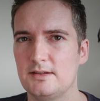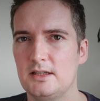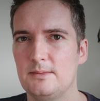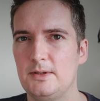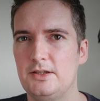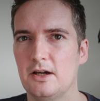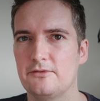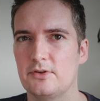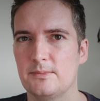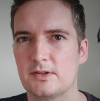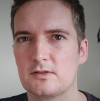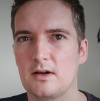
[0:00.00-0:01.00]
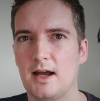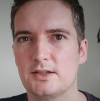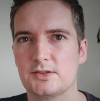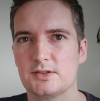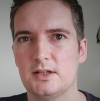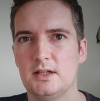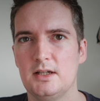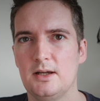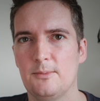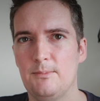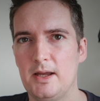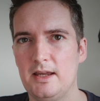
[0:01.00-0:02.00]
doesn't need to be done from scratch.
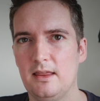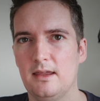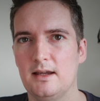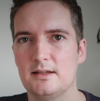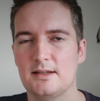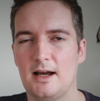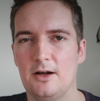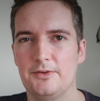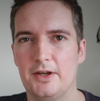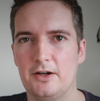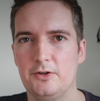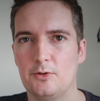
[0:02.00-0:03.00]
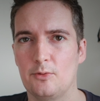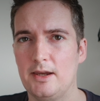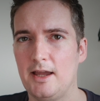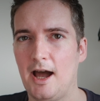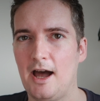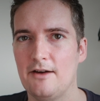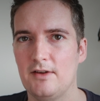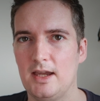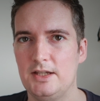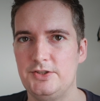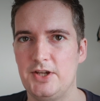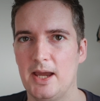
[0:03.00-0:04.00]
Many things out there you already have
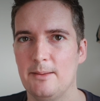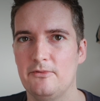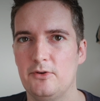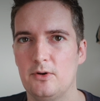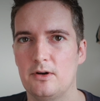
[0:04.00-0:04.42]
a gem